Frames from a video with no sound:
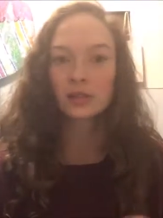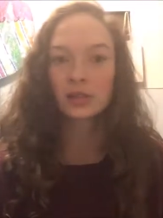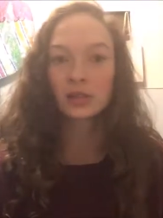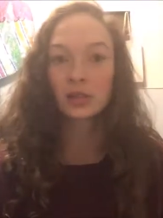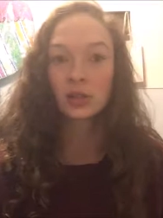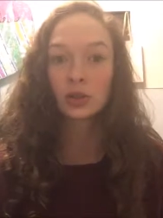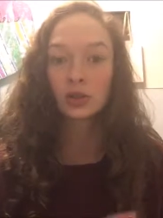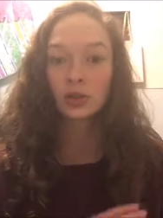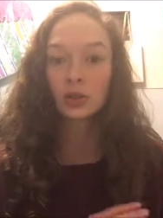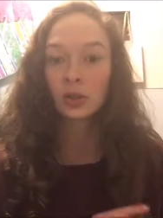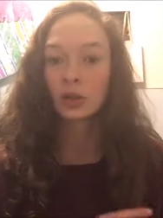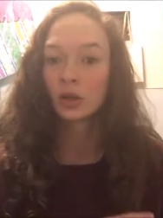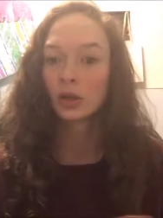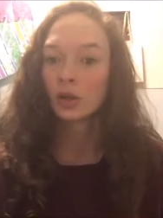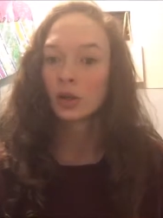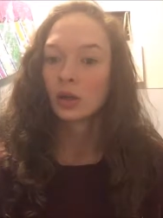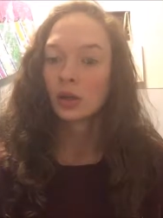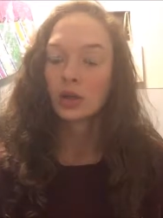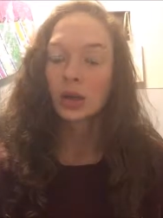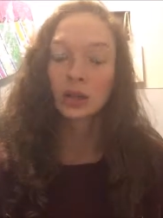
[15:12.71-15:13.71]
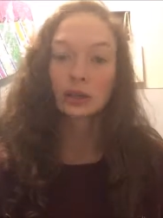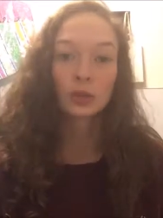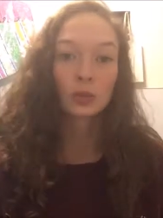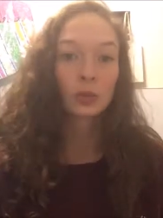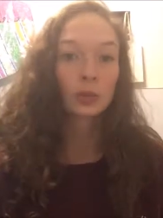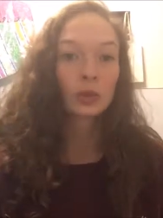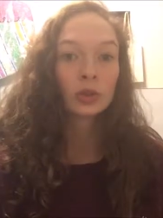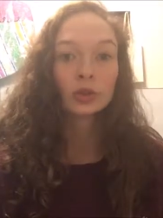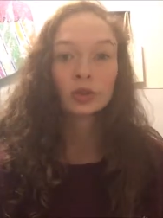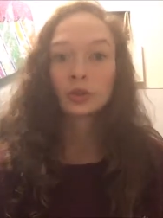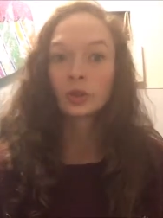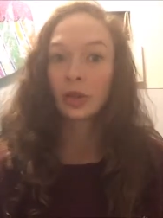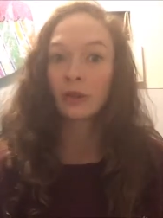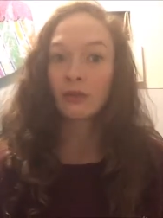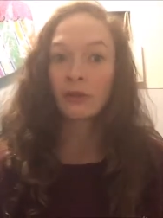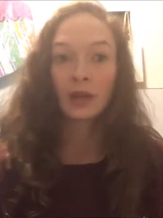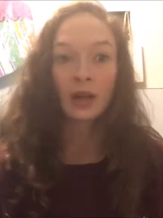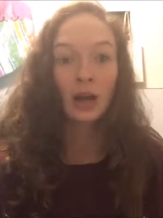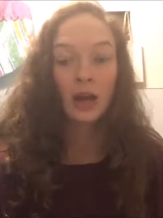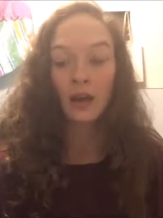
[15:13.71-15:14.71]
seen that's the worst
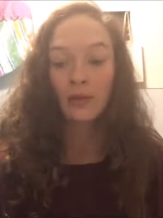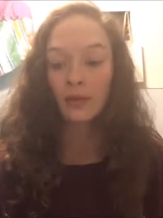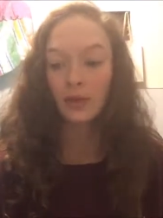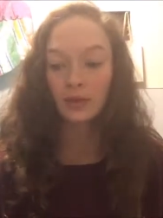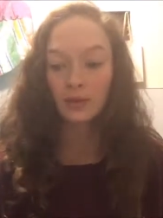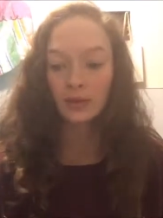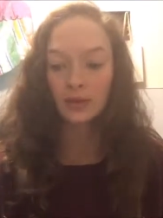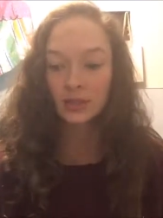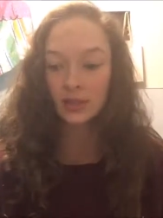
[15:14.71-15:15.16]
traffic I have ever